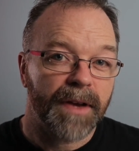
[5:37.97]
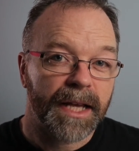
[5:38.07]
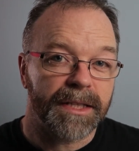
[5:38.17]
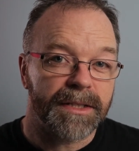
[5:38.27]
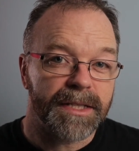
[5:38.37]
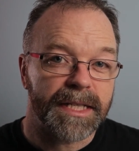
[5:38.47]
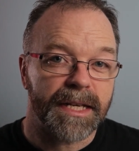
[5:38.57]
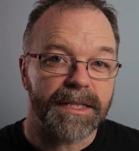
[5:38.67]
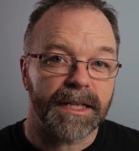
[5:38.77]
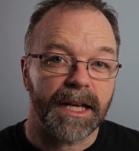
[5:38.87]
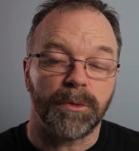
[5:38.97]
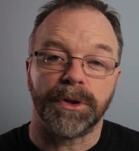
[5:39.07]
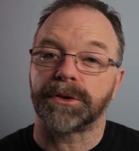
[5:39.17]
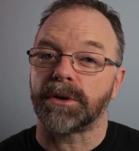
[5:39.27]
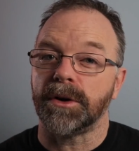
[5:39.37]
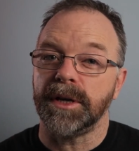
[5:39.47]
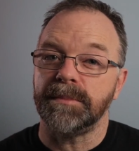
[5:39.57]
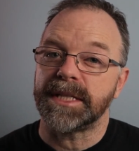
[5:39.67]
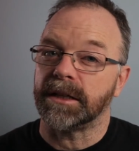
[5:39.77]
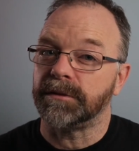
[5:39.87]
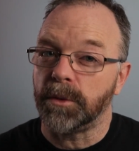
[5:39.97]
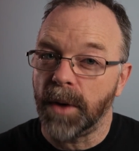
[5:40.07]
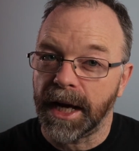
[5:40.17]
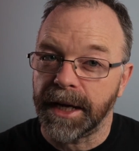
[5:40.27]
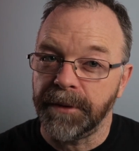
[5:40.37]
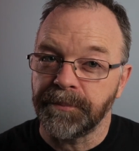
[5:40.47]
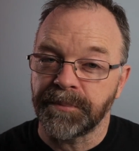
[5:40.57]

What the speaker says: Athens says that he will throw himself away,